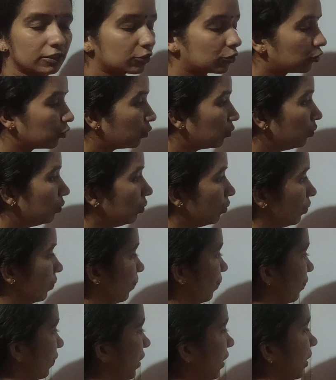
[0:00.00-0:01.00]
2.
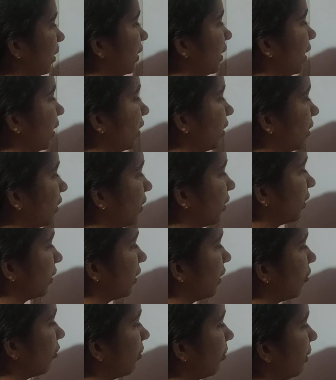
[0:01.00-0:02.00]
Then
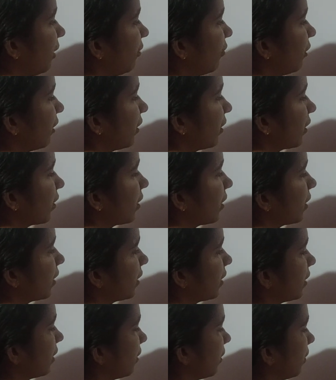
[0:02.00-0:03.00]
there will be one
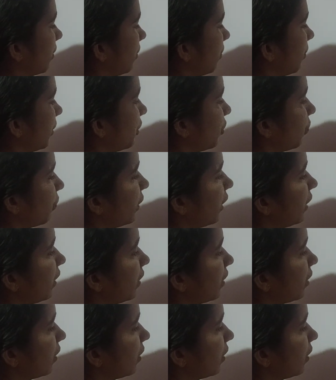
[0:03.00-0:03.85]
resistor between